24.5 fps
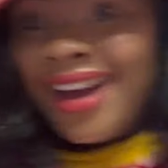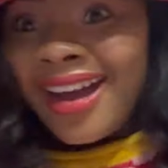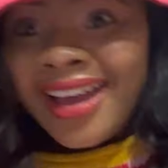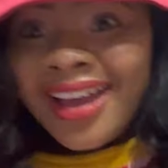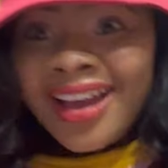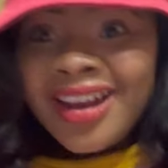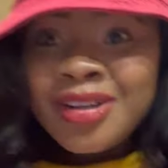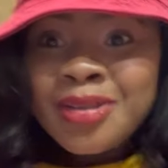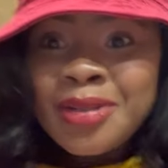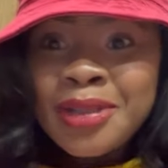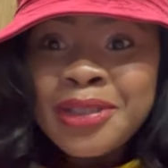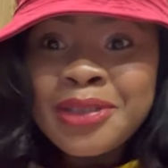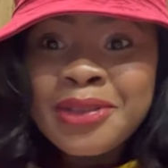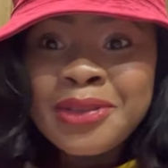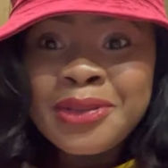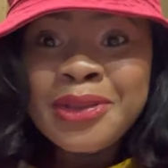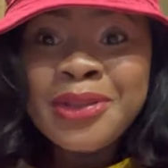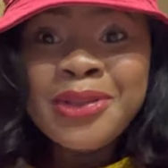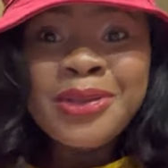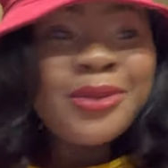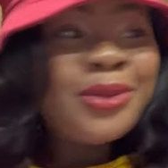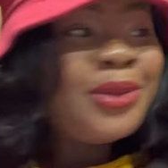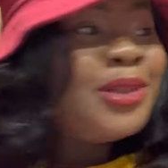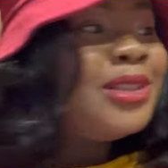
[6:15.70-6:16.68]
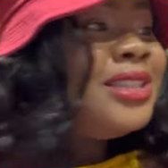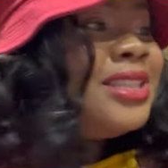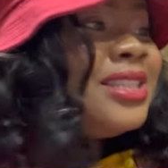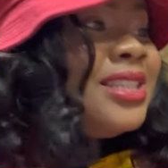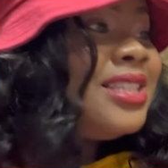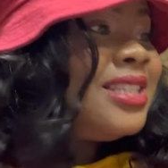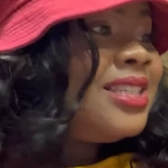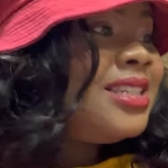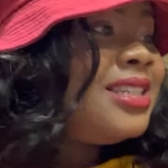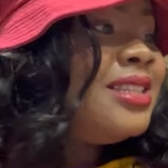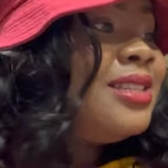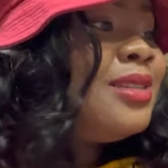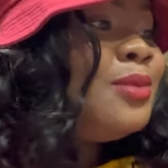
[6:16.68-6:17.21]
I actually do not know what
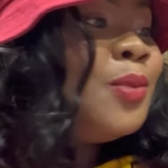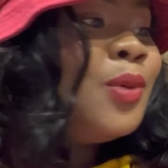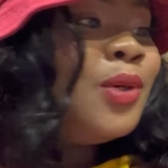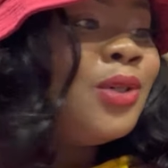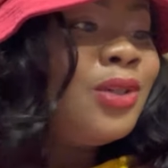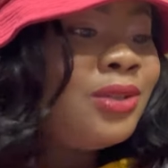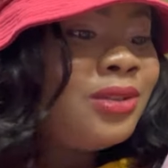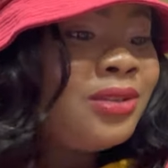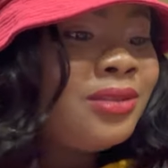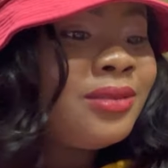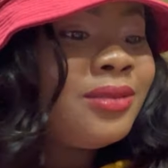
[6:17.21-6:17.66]
this is, but